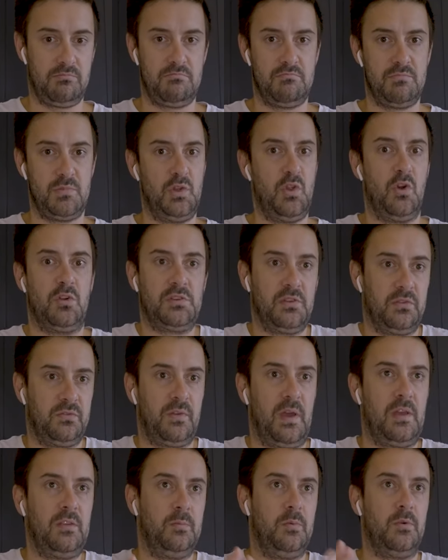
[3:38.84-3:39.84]
not just
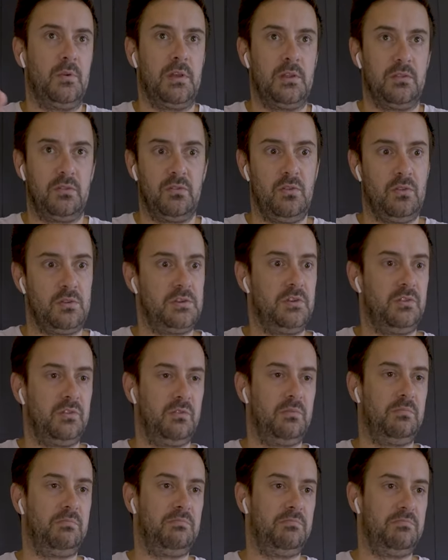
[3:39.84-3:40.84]
Facebook. It's not
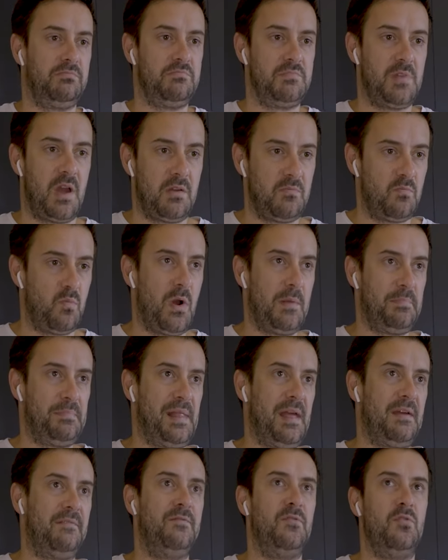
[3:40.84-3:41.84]
just one
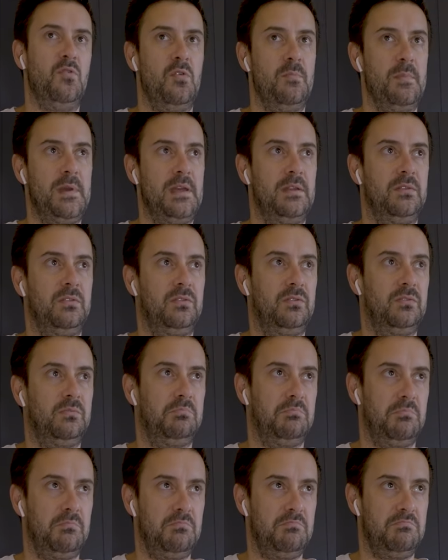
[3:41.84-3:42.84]
platform. It's
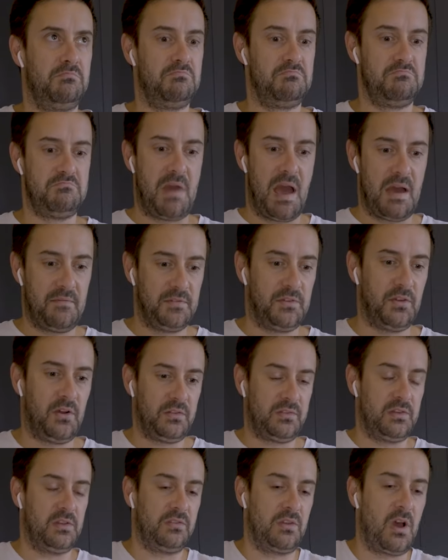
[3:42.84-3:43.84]

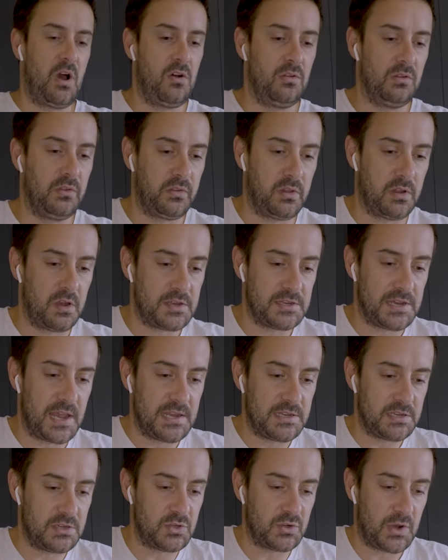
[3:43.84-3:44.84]
advertising as a whole is going to
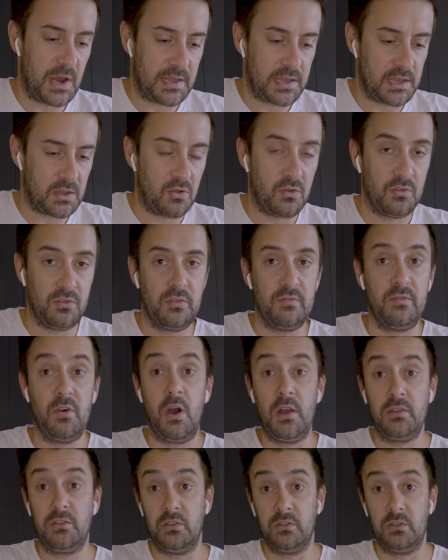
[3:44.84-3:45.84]
change, and tracking on
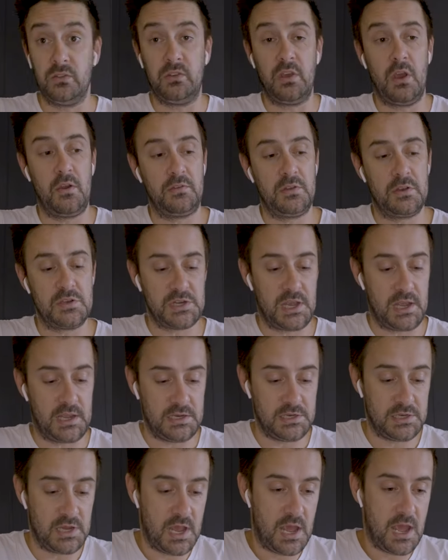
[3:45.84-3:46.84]
devices is going to
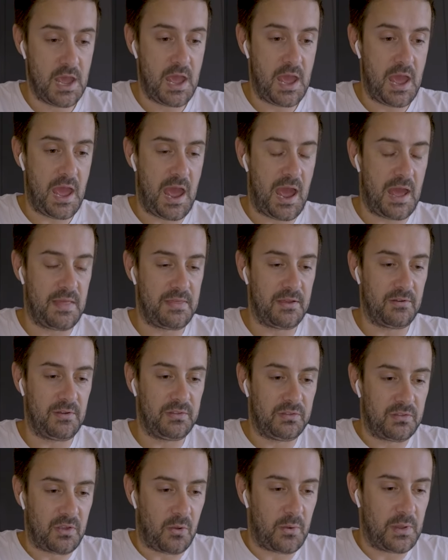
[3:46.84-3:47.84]
change. And there
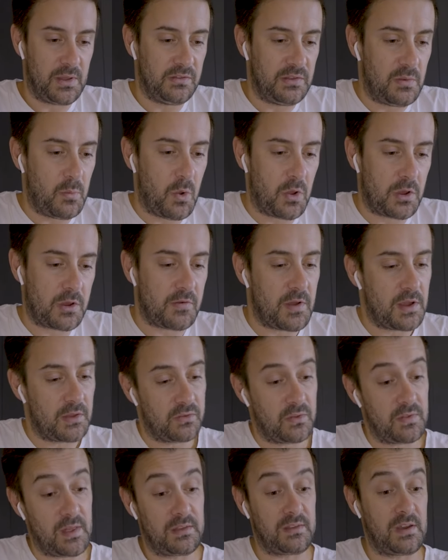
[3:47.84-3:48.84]
is no easy workaround.
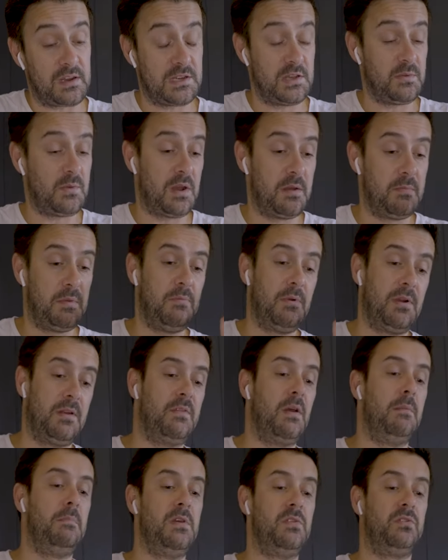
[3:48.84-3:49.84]
So that's actually going to be one of
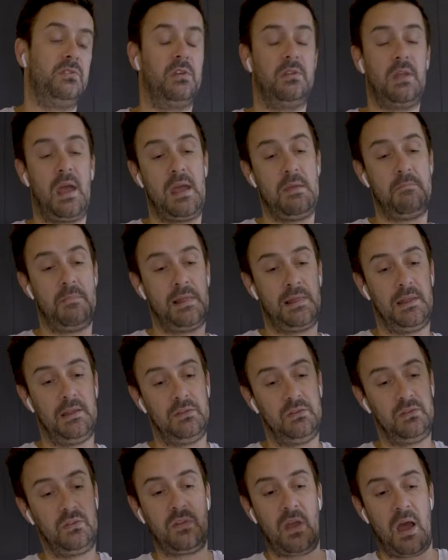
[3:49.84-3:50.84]
our myths today. But
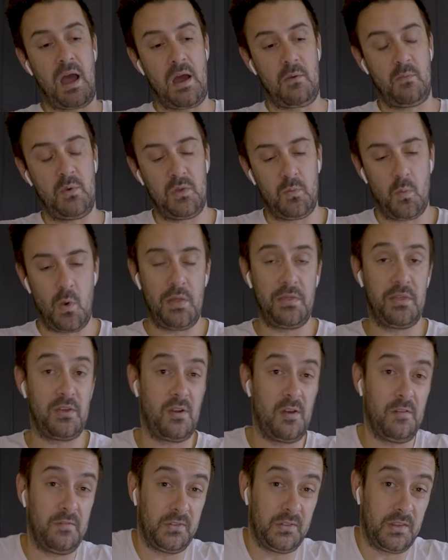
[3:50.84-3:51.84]
let's start with one that
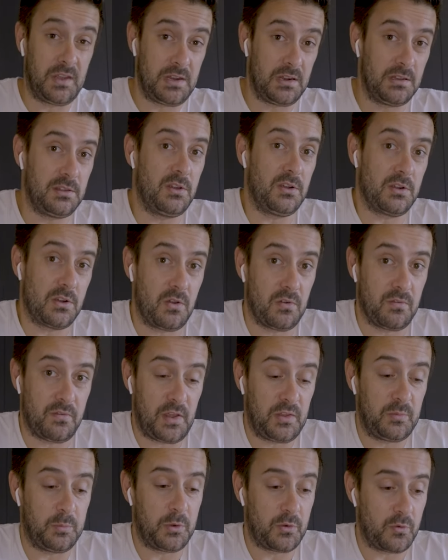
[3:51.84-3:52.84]
I've seen a lot on
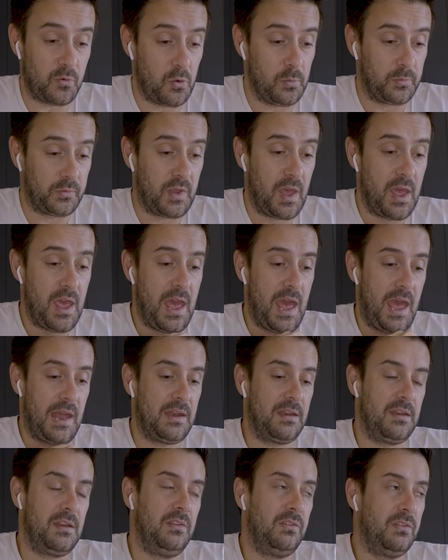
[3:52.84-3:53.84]
Facebook groups, and
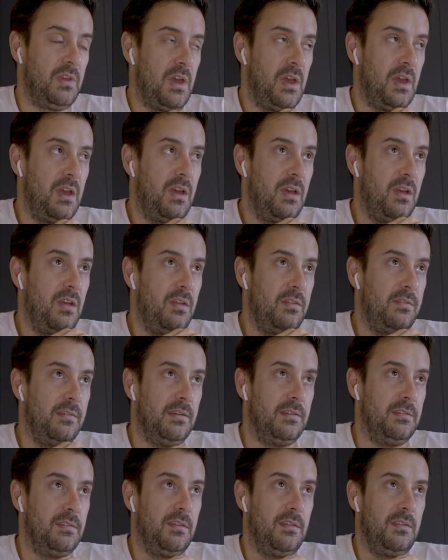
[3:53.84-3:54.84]
it is that